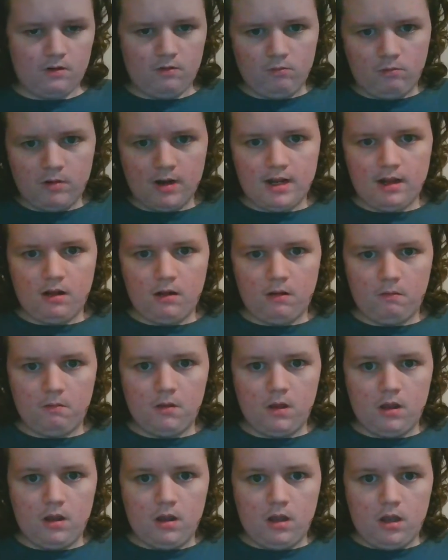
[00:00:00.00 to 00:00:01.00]
well,
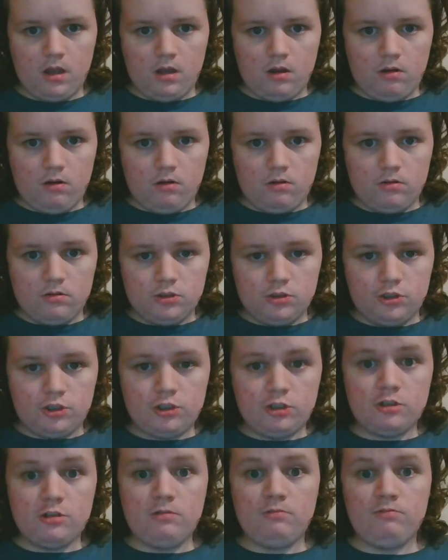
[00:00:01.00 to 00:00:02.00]

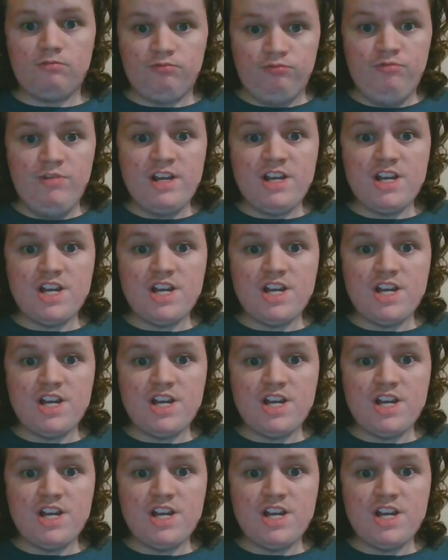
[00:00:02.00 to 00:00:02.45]
should